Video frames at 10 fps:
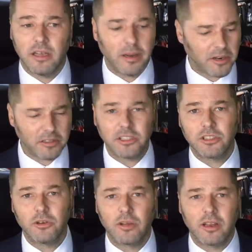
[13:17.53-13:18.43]
And I'm not
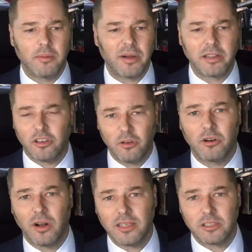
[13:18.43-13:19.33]
just talking about the human
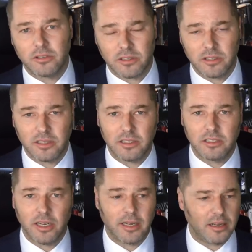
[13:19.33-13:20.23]
rights atrocities in
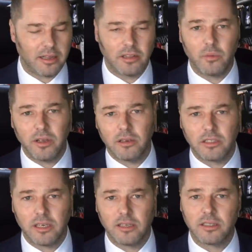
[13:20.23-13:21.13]
China, like the Uyghur
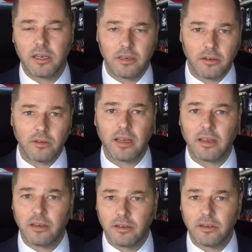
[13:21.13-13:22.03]
genocide and all that
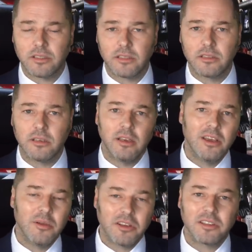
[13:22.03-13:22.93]
kind of nonsense,
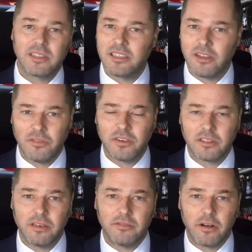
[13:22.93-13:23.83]
because that's
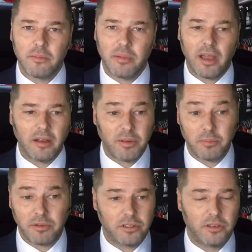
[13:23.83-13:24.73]
obviously very bad.
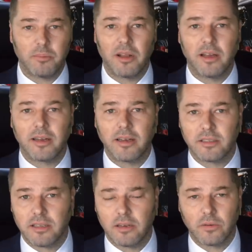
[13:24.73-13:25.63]
People turn a blind eye
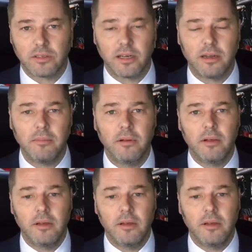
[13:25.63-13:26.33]
to that all the time.